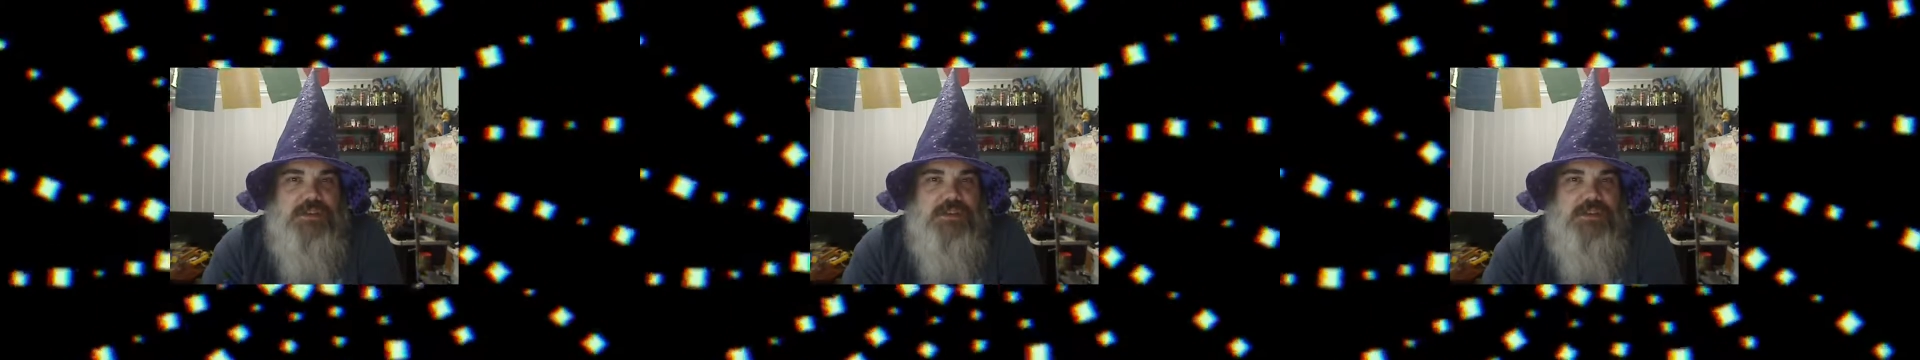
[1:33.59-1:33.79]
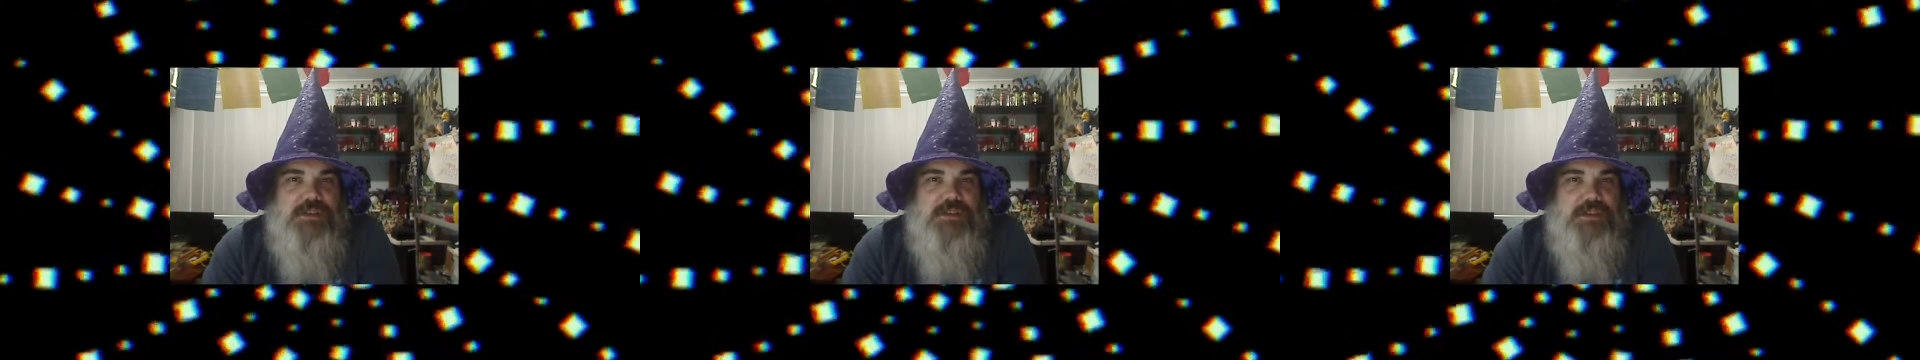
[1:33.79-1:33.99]

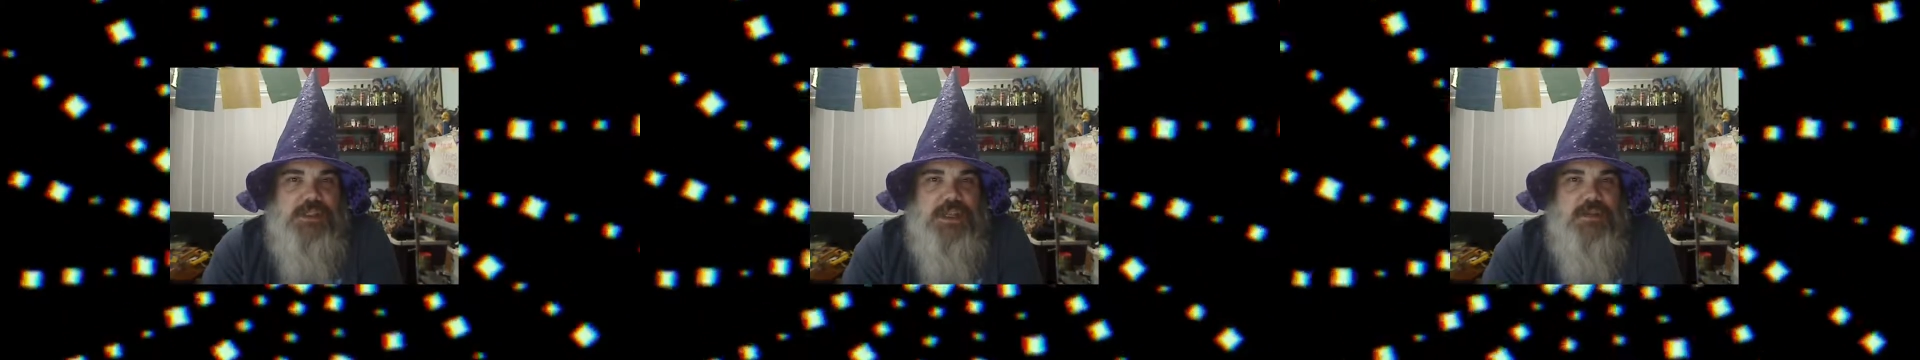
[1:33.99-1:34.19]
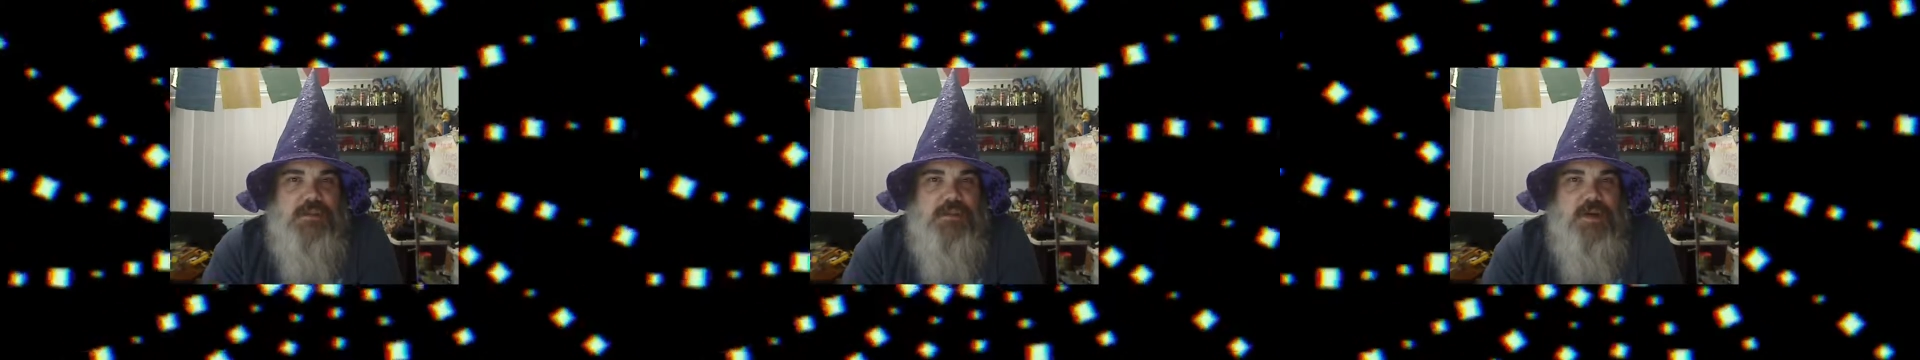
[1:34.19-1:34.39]
which is
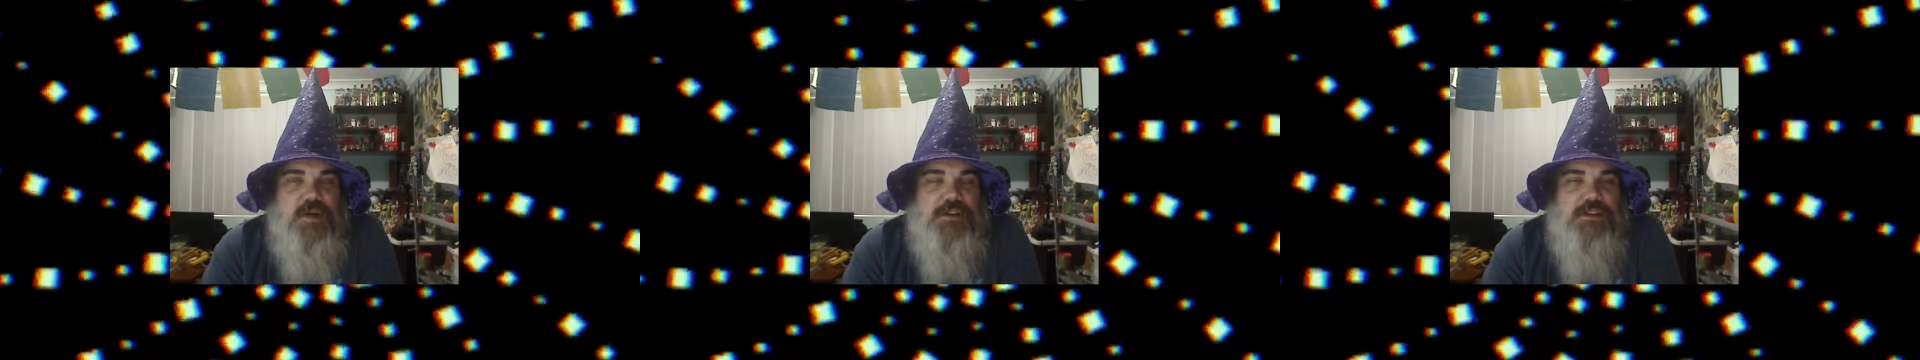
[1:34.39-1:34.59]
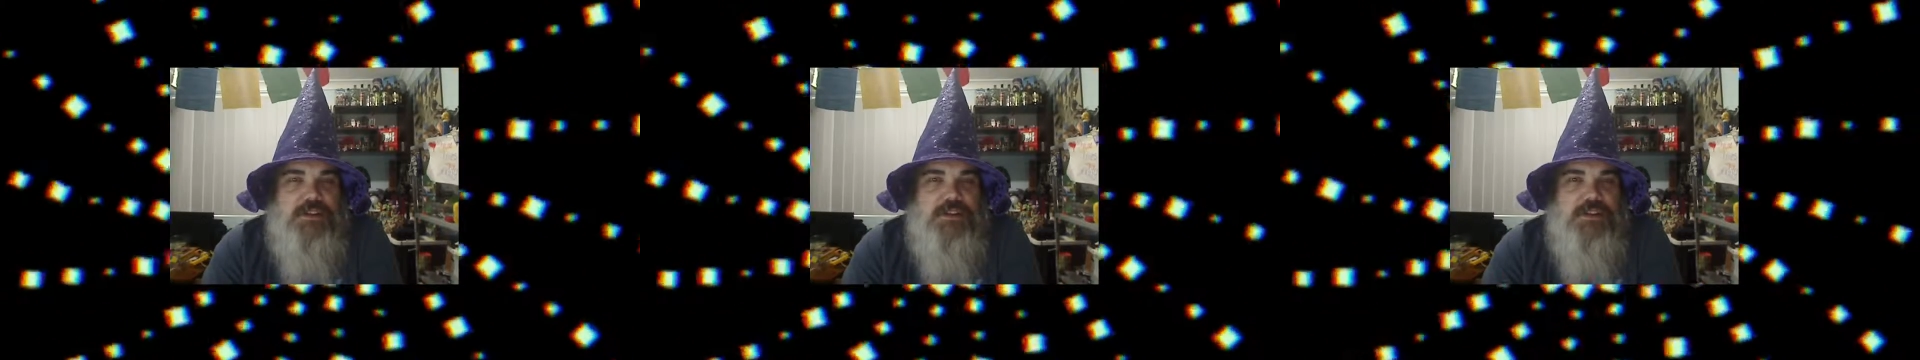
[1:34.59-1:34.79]
my number
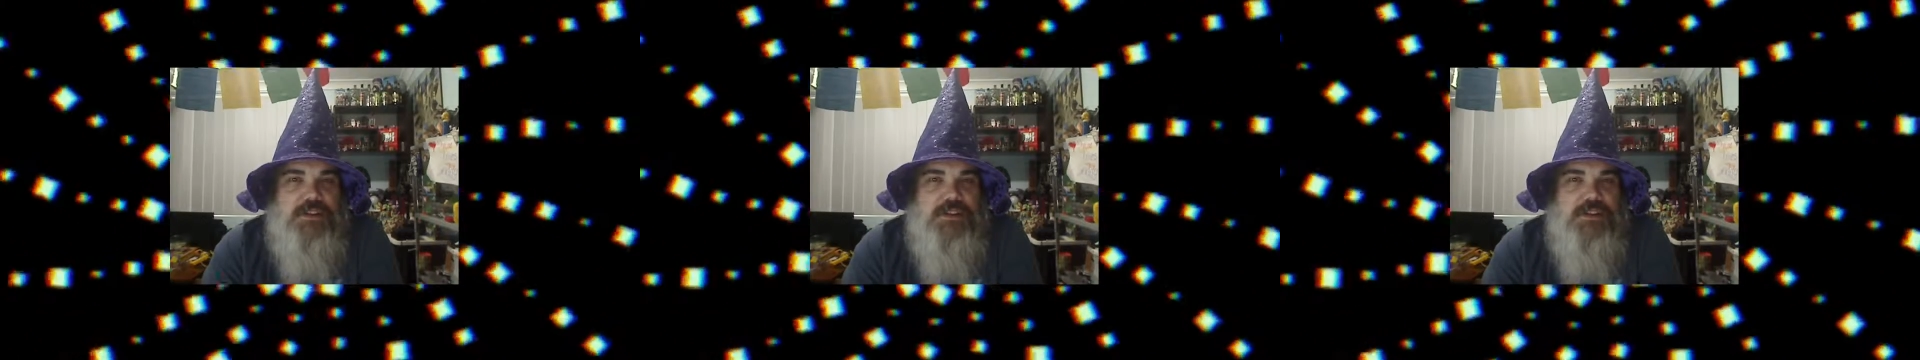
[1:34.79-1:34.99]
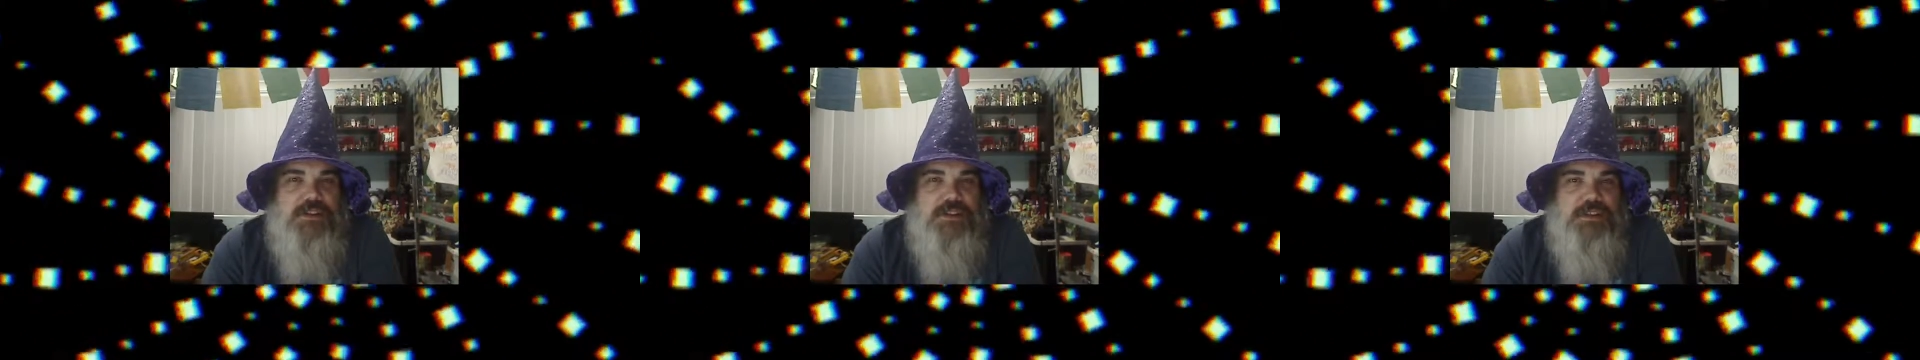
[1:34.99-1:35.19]
one
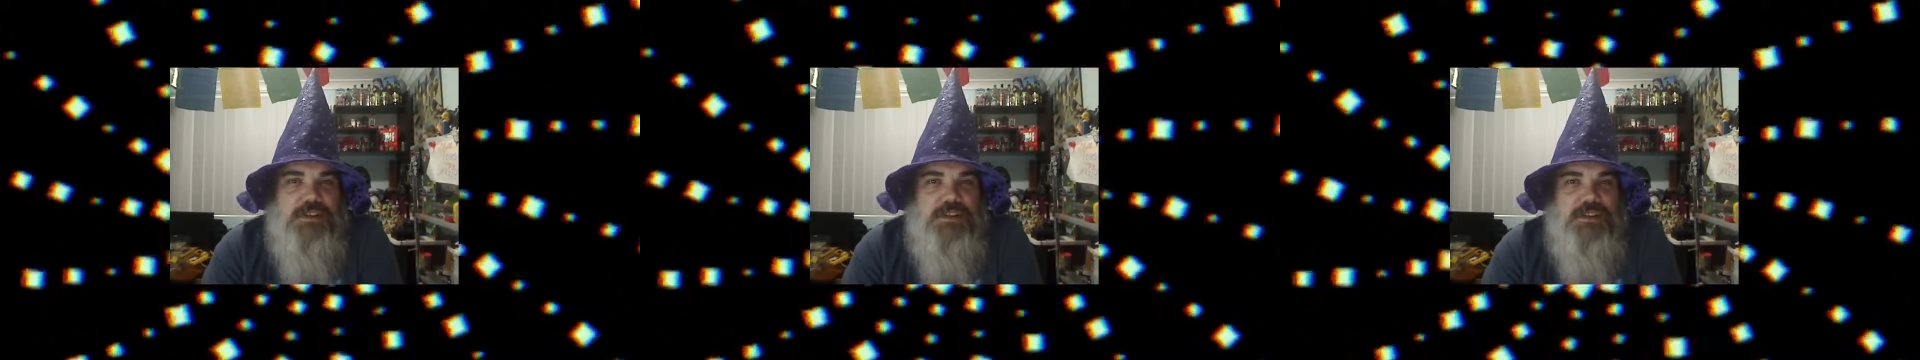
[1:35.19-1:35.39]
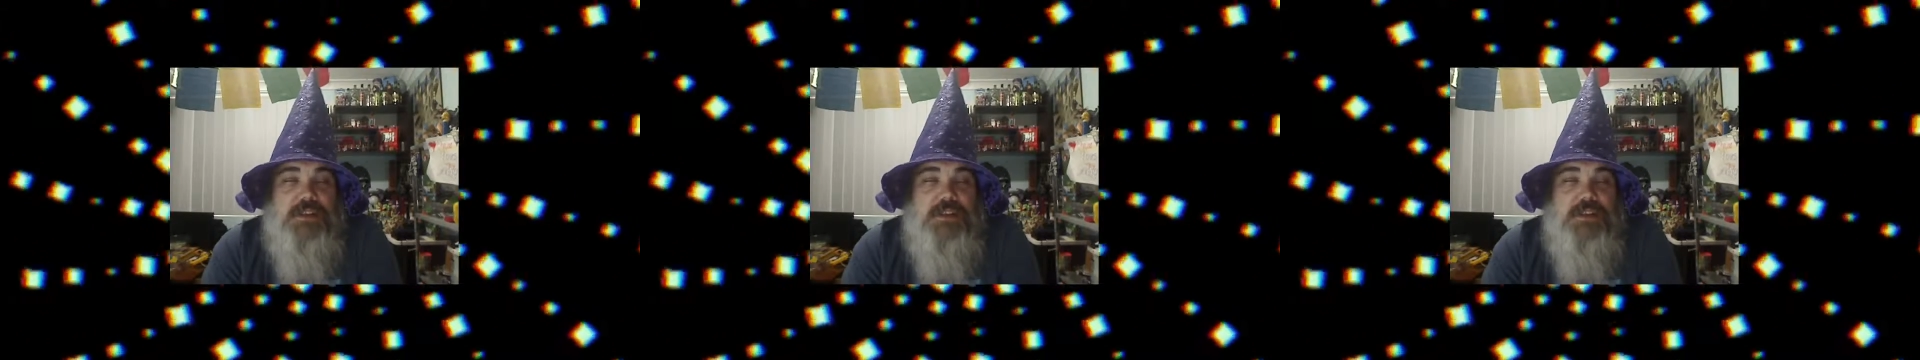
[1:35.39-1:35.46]
concern.